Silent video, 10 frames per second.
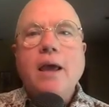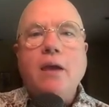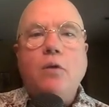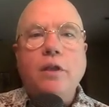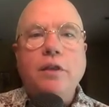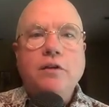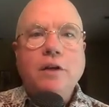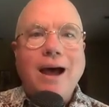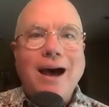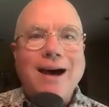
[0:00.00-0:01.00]
and one of the
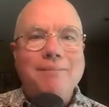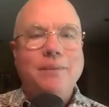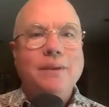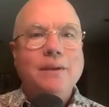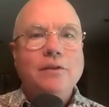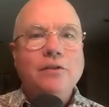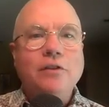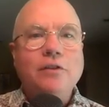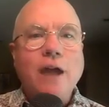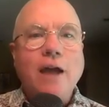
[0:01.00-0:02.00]
top
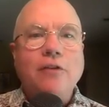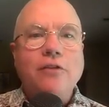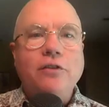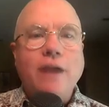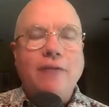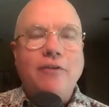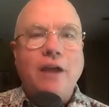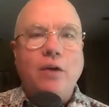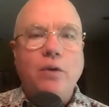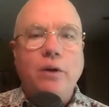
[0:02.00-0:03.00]
suggests after
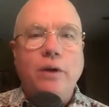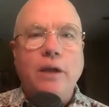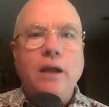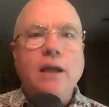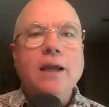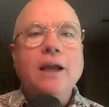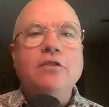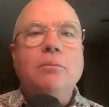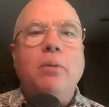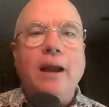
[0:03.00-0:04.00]
that query is
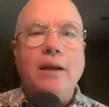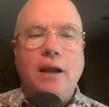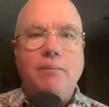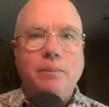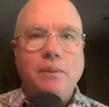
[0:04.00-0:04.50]
a brand name.